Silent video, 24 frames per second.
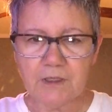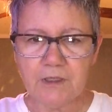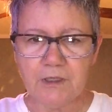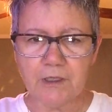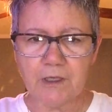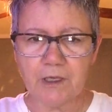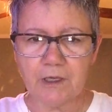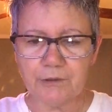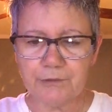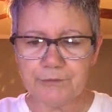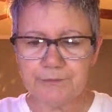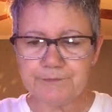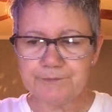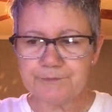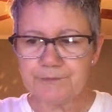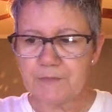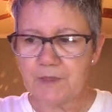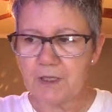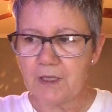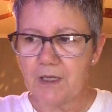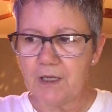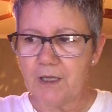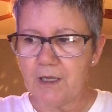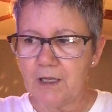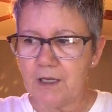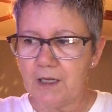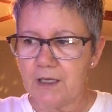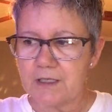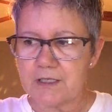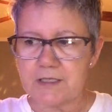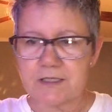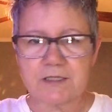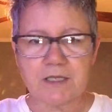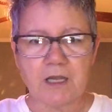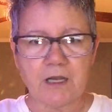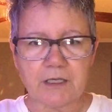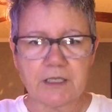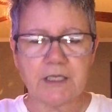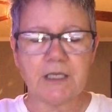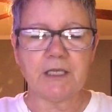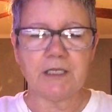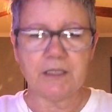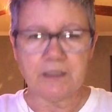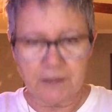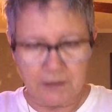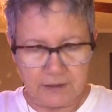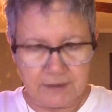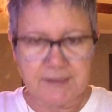you know,
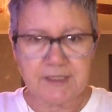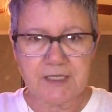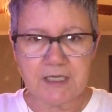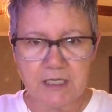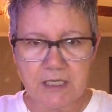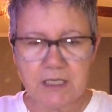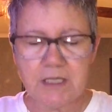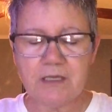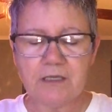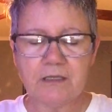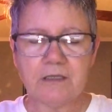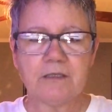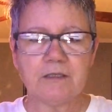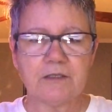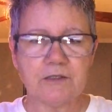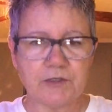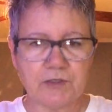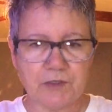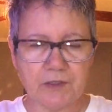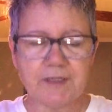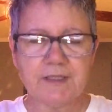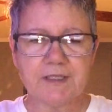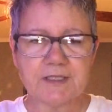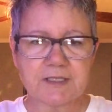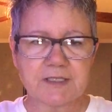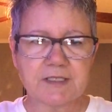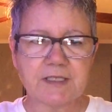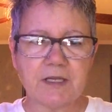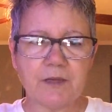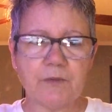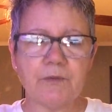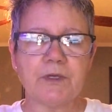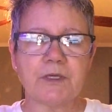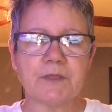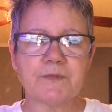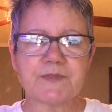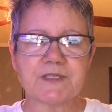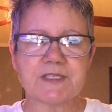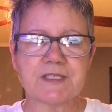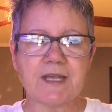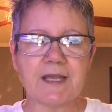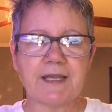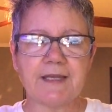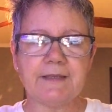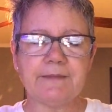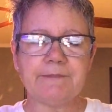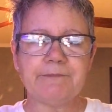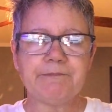sucking D. Do you understand what I'm
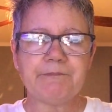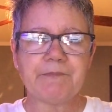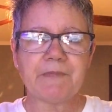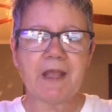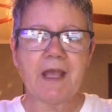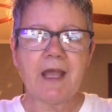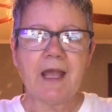saying?